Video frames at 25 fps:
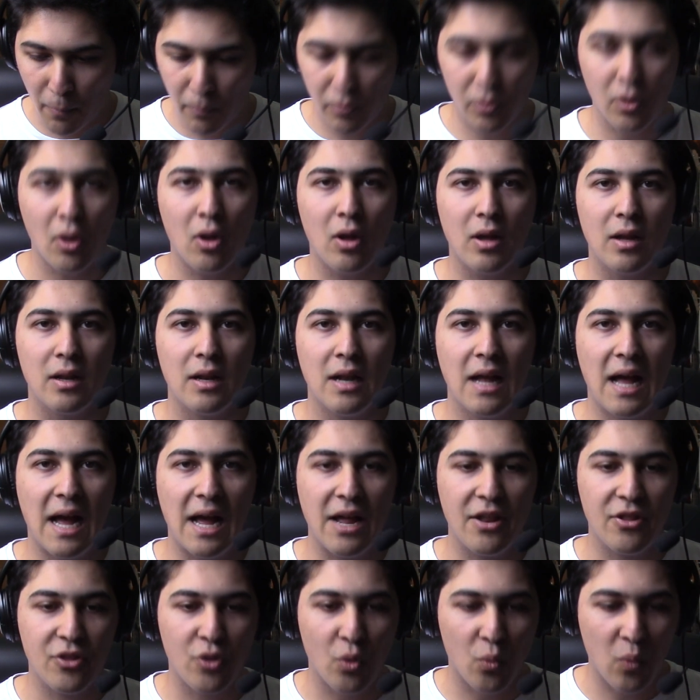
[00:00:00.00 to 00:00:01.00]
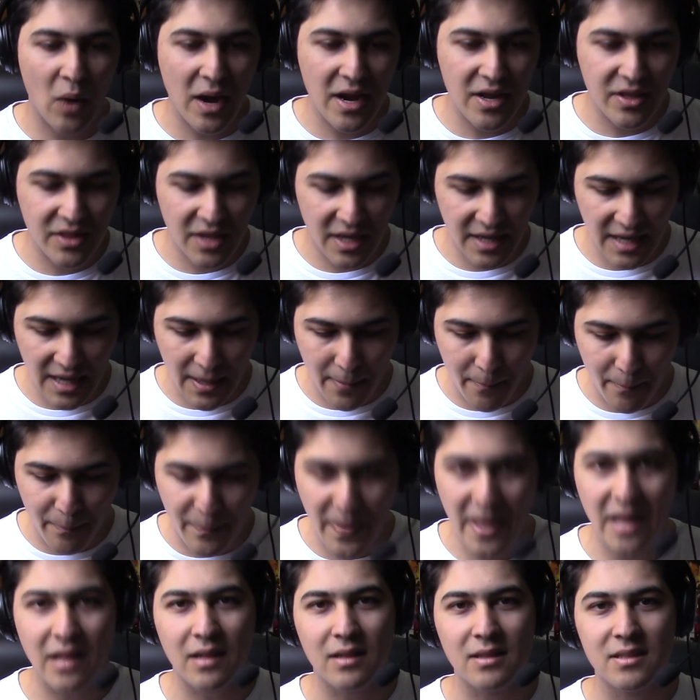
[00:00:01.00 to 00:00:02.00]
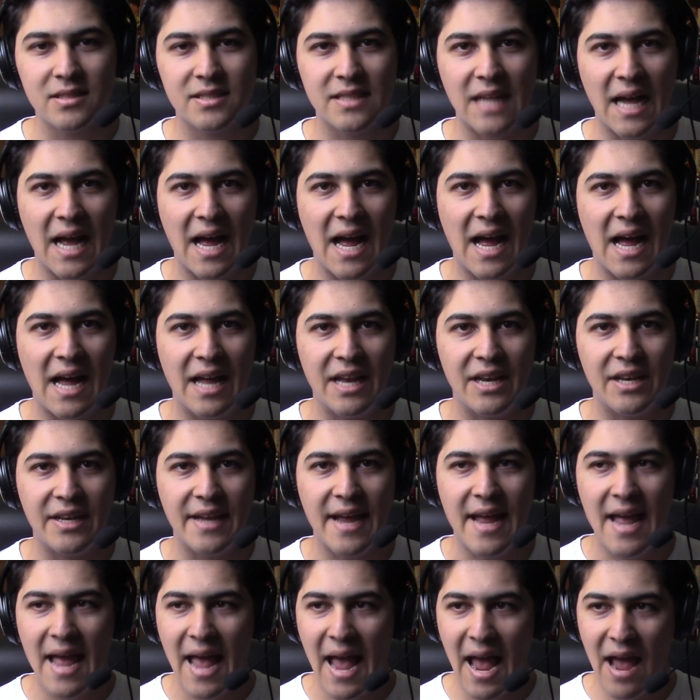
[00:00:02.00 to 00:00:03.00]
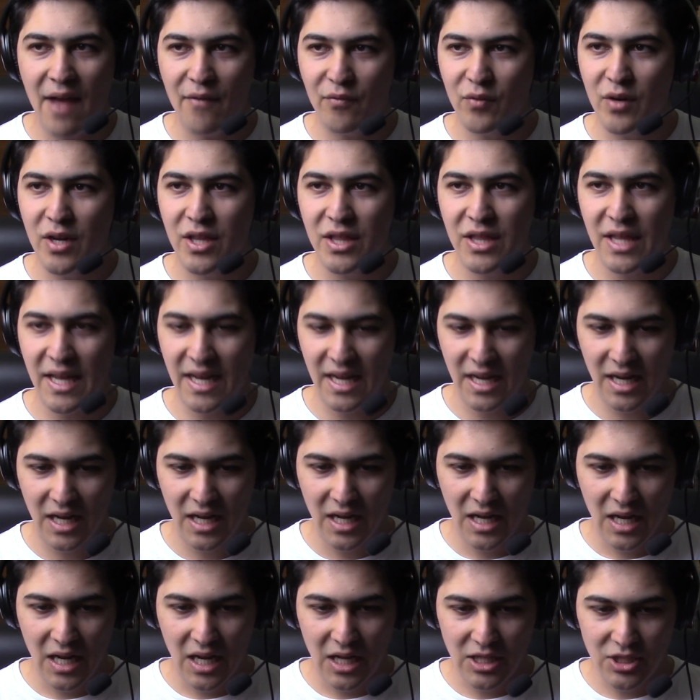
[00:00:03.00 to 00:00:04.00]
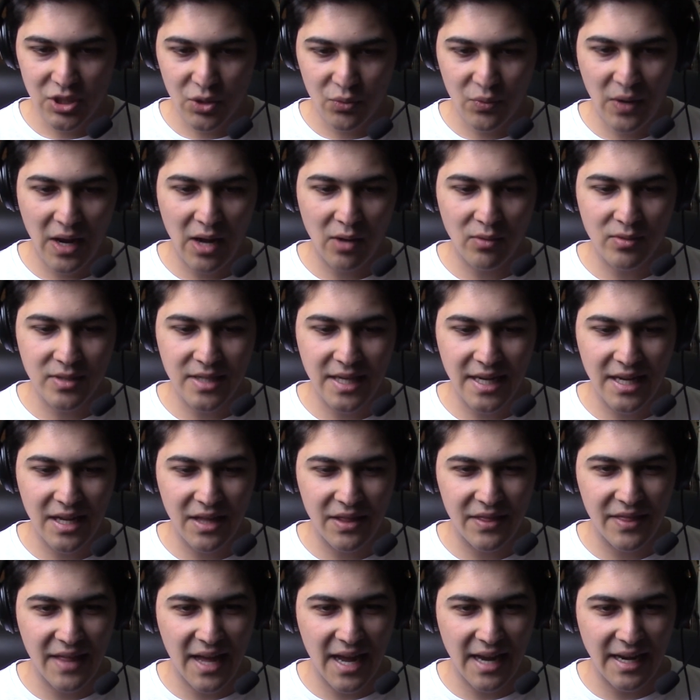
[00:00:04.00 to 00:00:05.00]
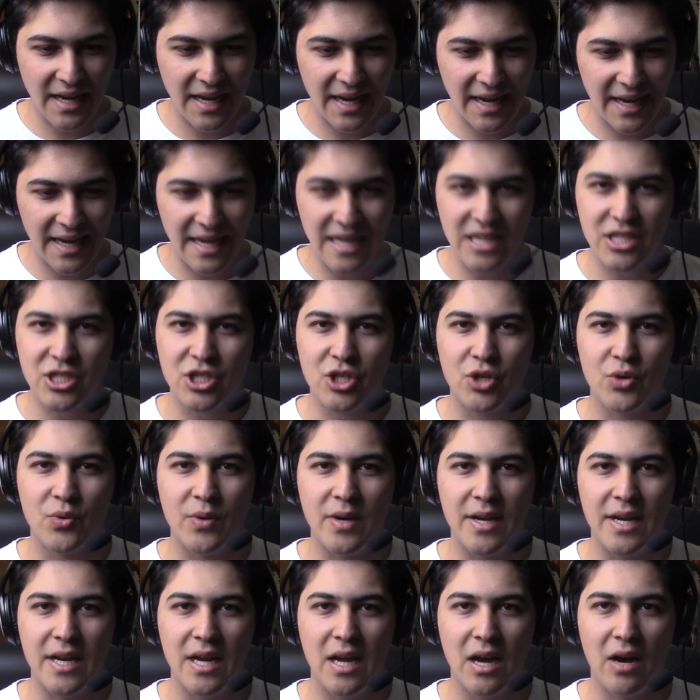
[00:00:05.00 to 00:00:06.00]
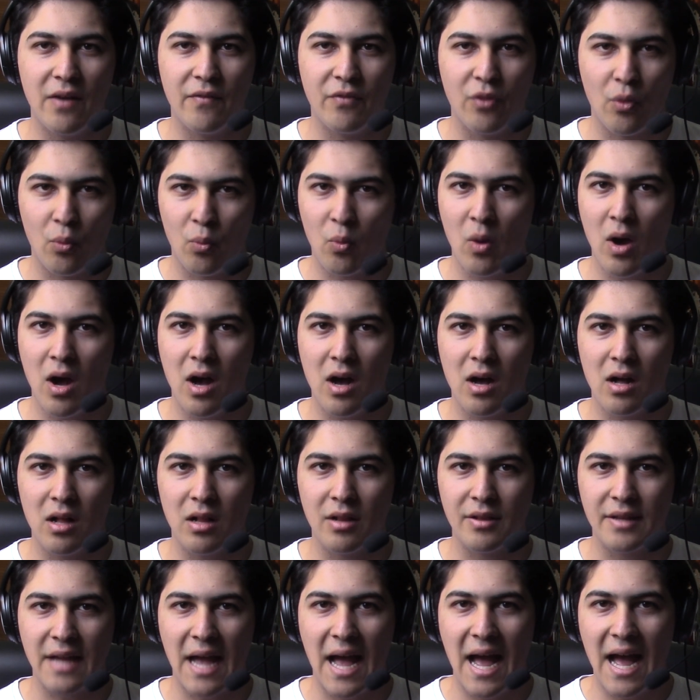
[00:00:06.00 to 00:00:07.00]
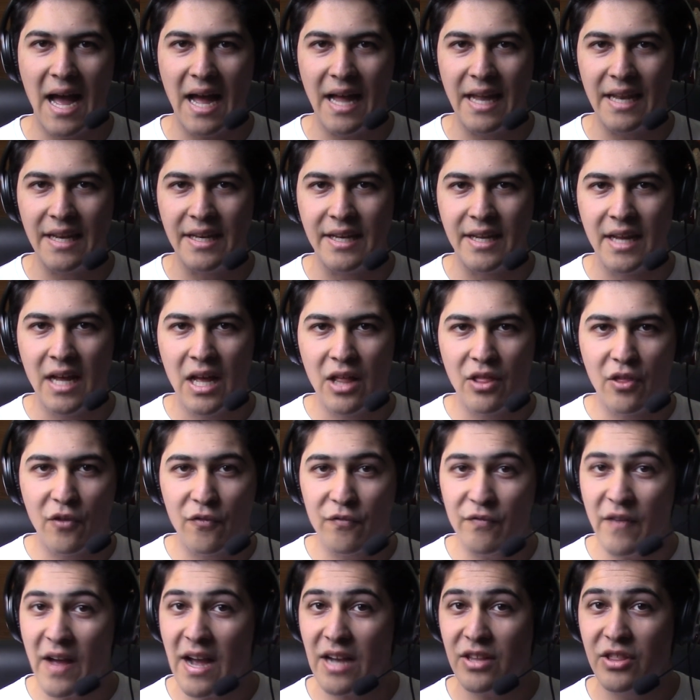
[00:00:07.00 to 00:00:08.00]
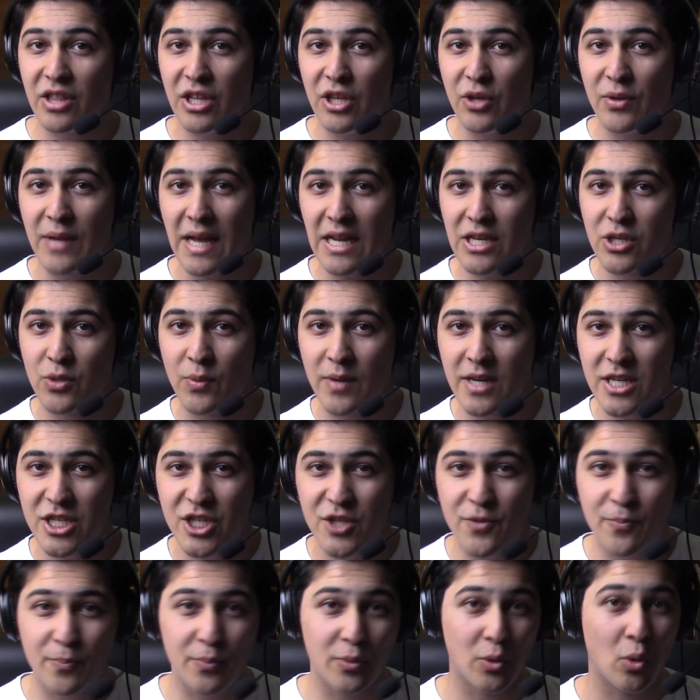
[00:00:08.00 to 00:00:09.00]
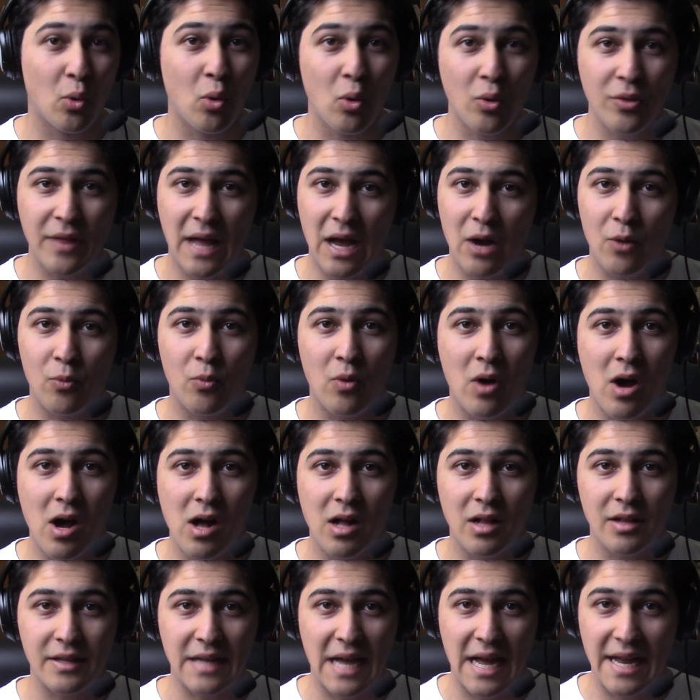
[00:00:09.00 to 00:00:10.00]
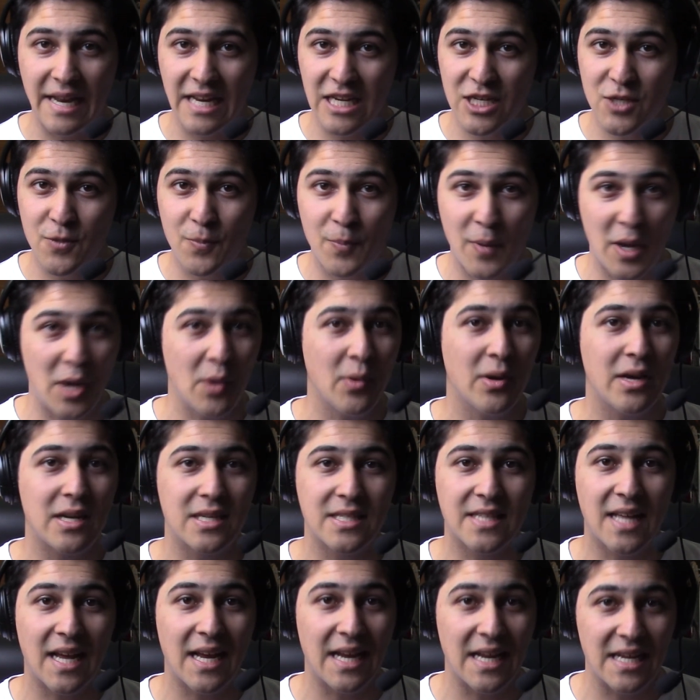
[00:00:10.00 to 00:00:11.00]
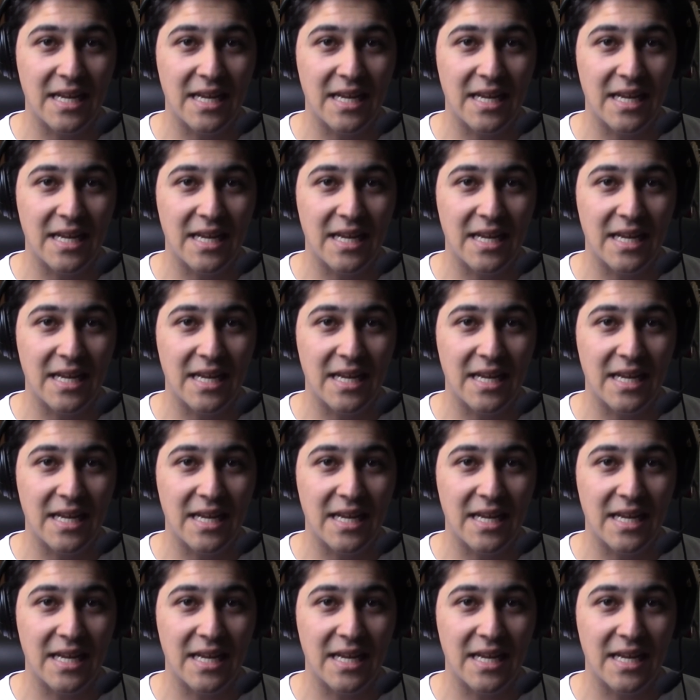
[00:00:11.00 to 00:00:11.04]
plot and the way that it builds and everything surrounding that history of the world, and the fact that you get to explore that world and experience that